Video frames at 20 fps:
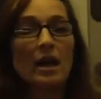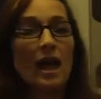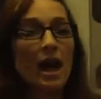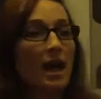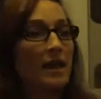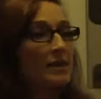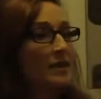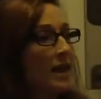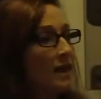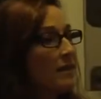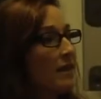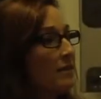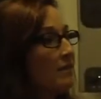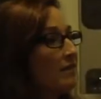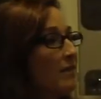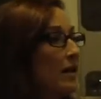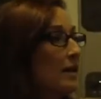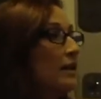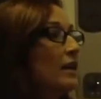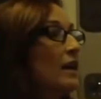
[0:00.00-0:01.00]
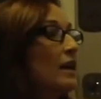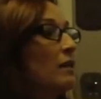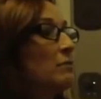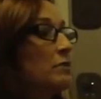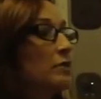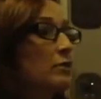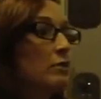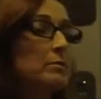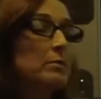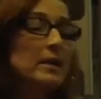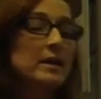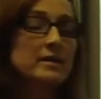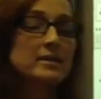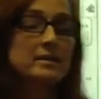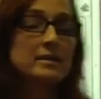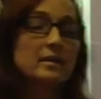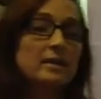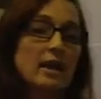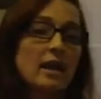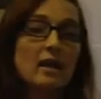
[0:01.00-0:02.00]
and then they finally come to a piece
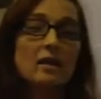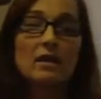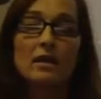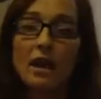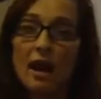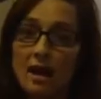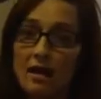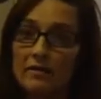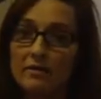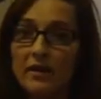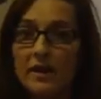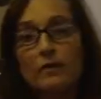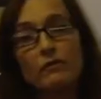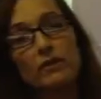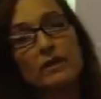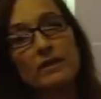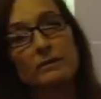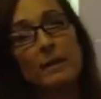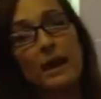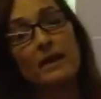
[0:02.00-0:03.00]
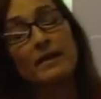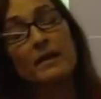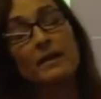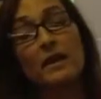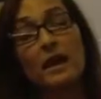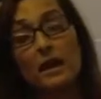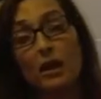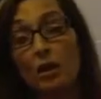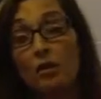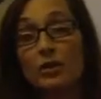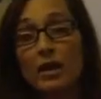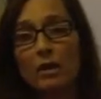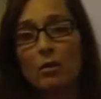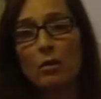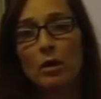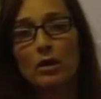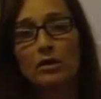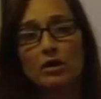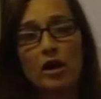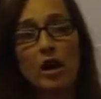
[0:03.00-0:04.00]
that they love and respect and they know they
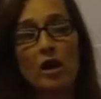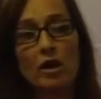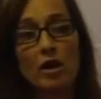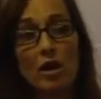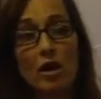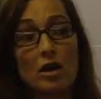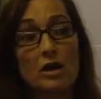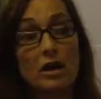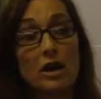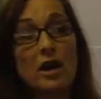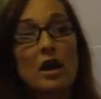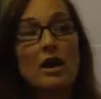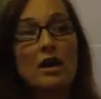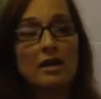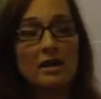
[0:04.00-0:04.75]
worked hard on.